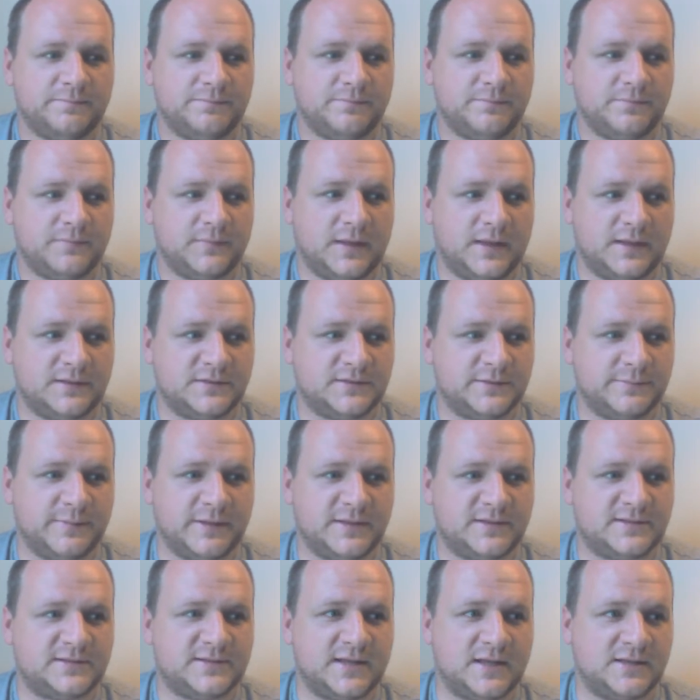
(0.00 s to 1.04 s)
It's a
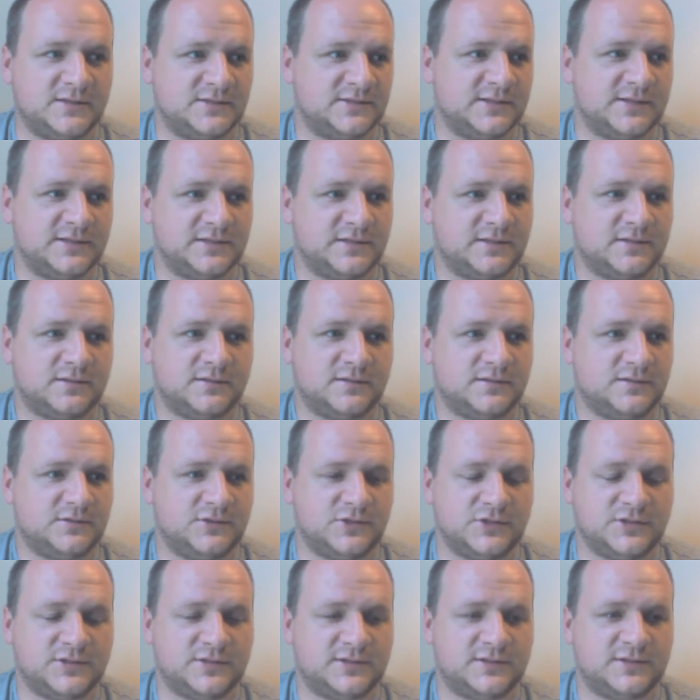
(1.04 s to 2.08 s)
bit senseless
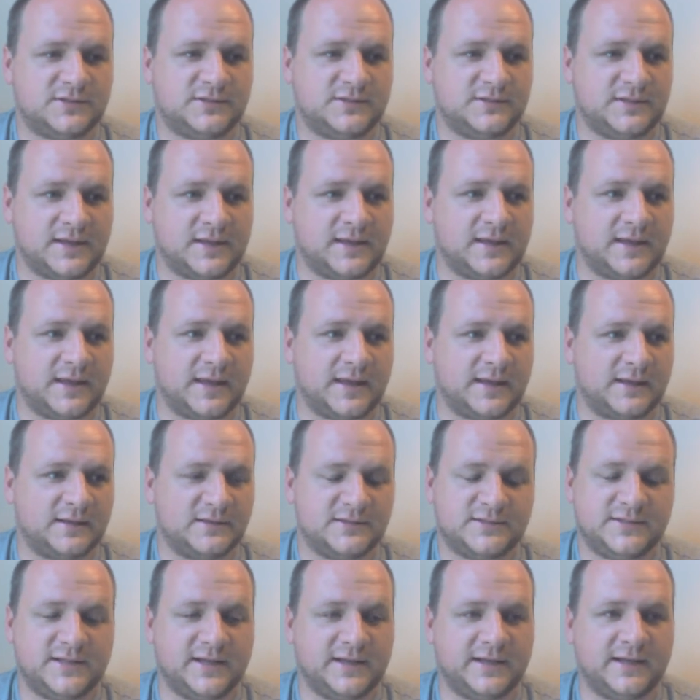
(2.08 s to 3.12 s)
just sticking
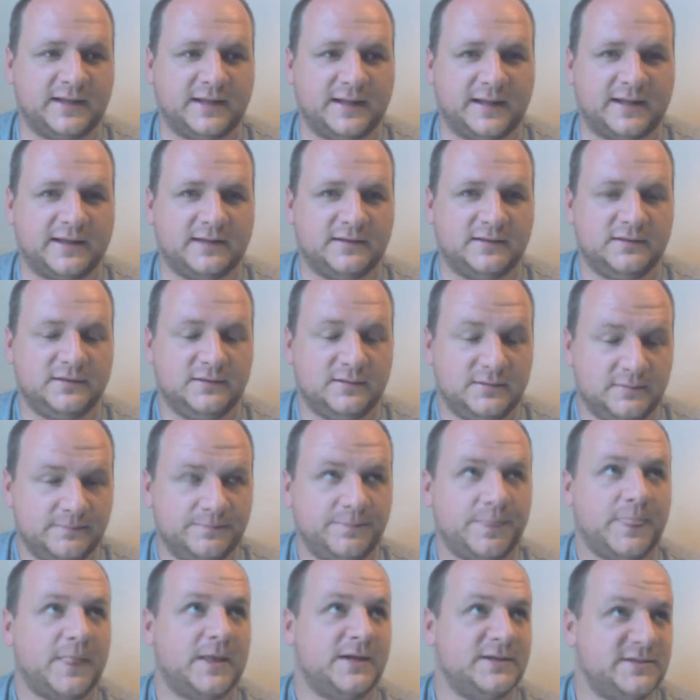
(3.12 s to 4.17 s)
it
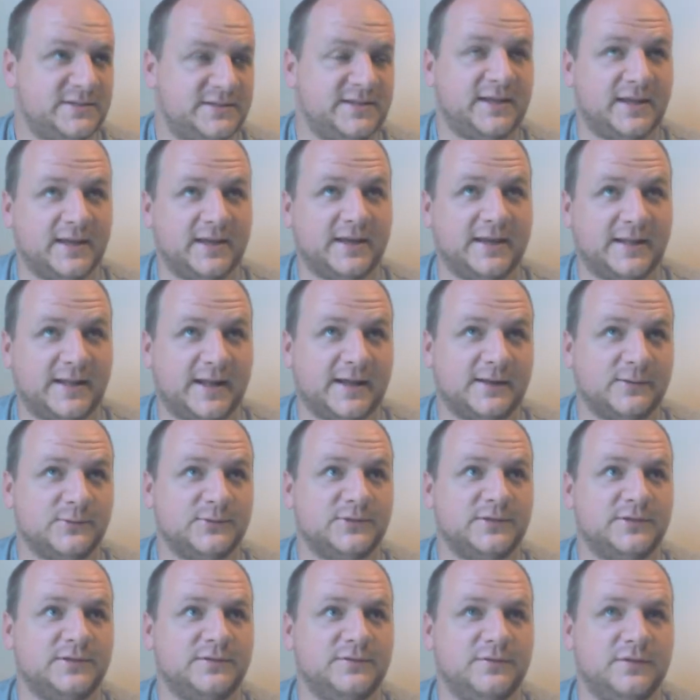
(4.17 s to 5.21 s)
out
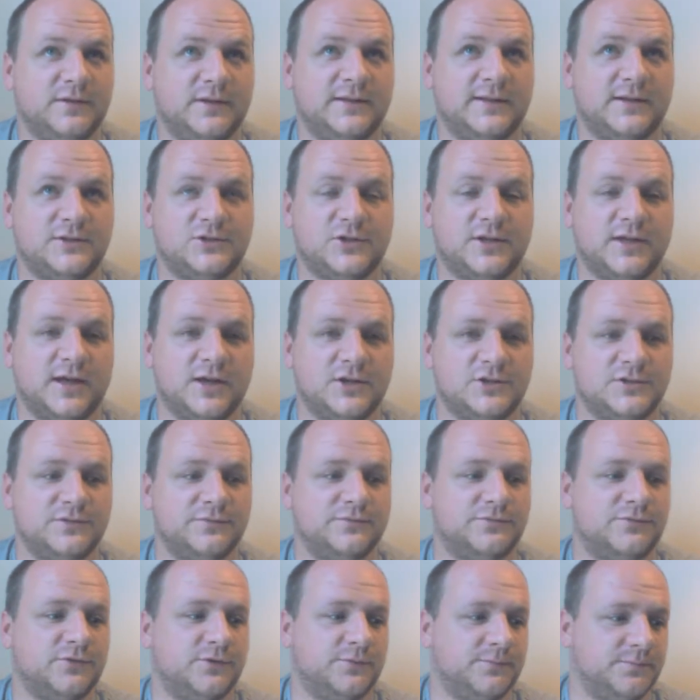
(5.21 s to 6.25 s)
in education
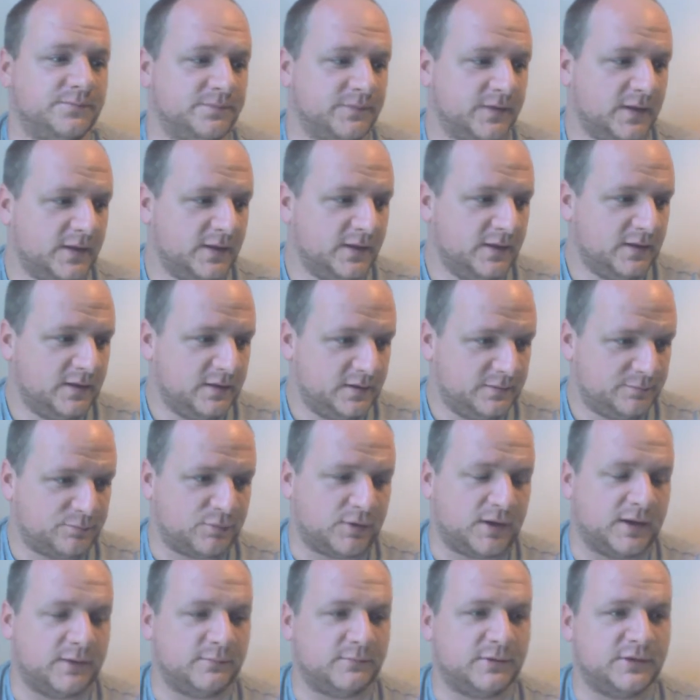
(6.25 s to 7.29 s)
from
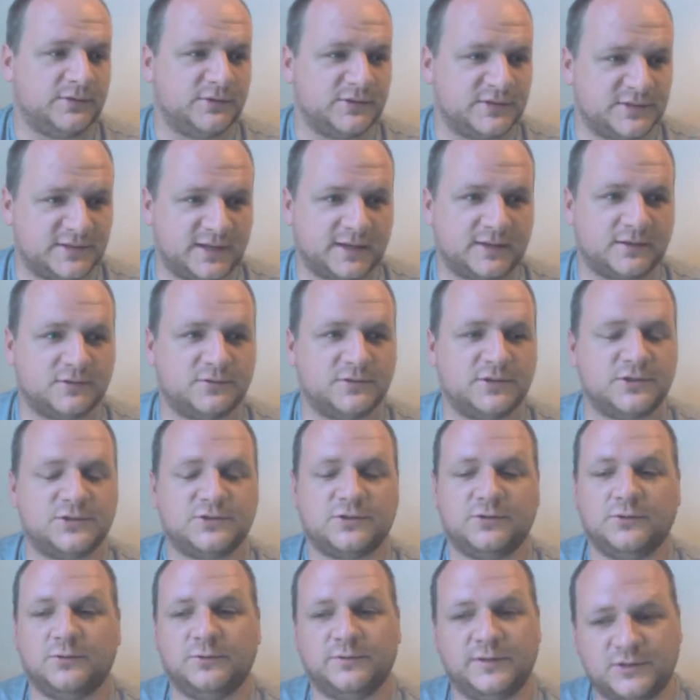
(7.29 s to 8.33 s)
primary to secondary
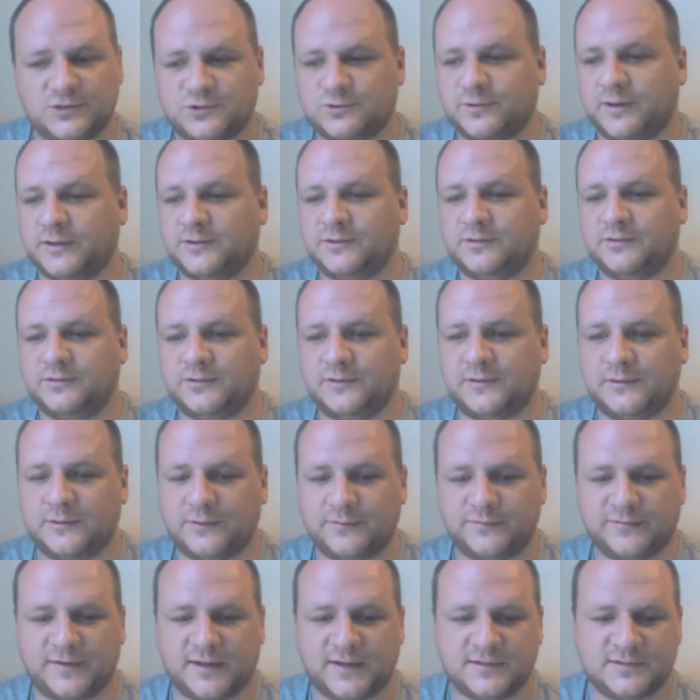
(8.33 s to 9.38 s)
school and then straight into
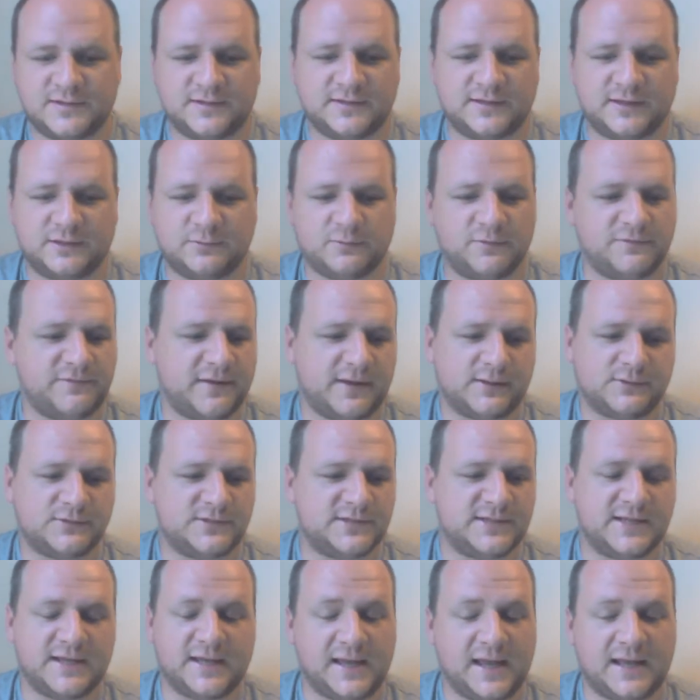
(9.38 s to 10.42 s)
university without
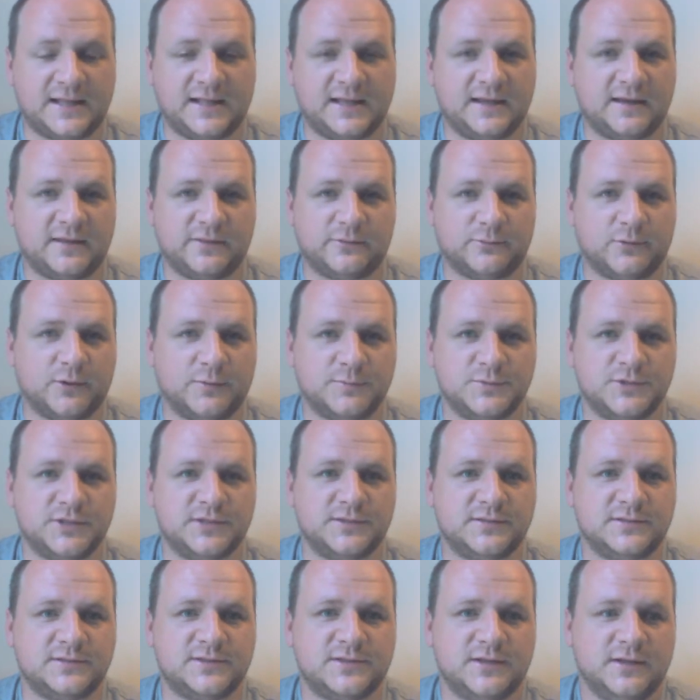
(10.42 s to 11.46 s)
seeing any other
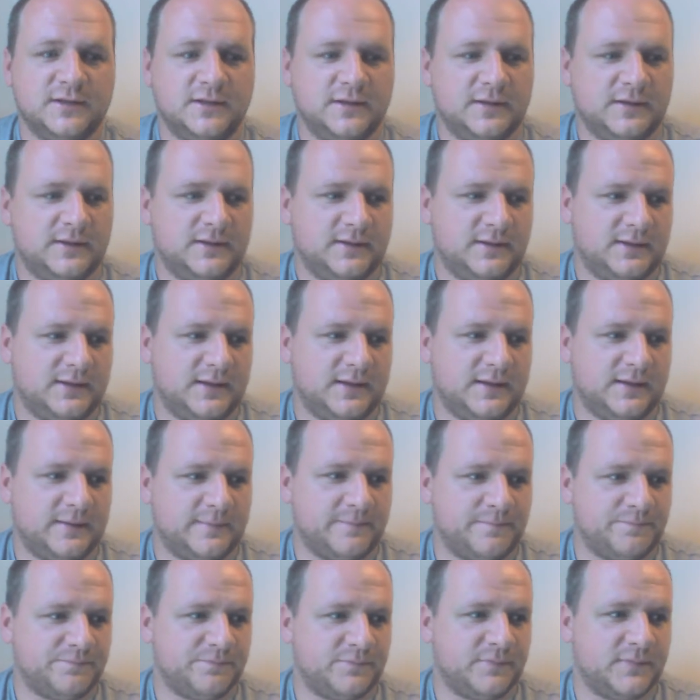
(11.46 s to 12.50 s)
options. A
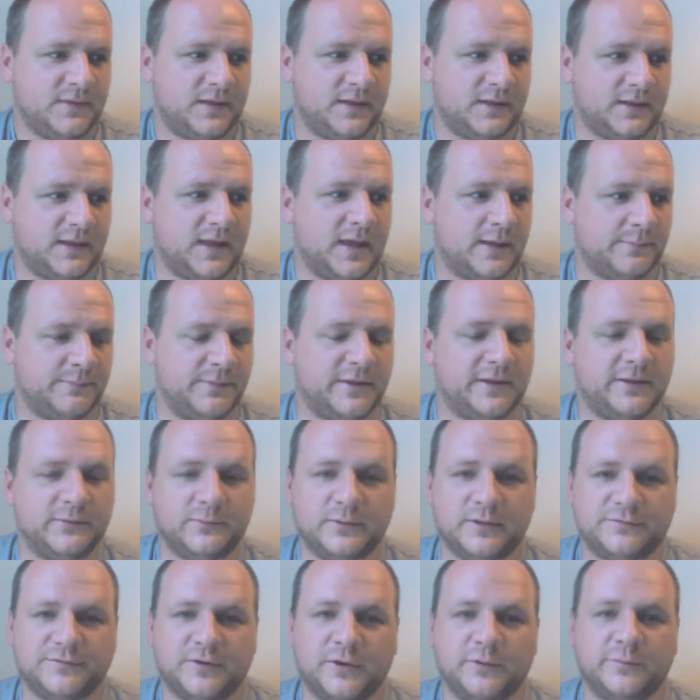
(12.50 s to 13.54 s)
gap year would
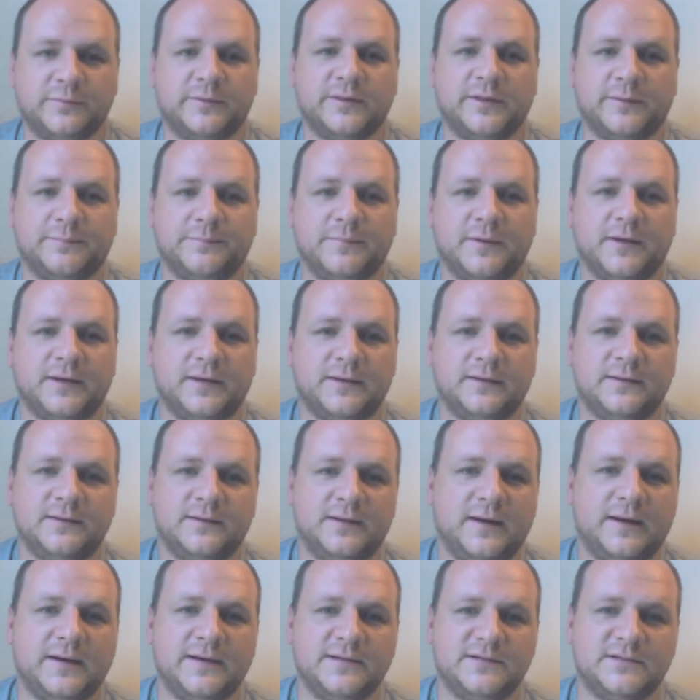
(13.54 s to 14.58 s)
have opened up my
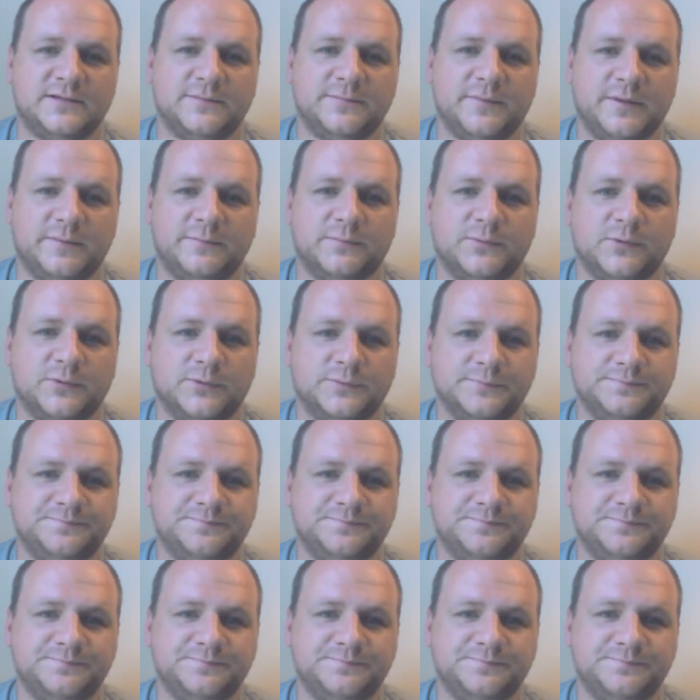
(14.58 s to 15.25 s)
eyes a bit more.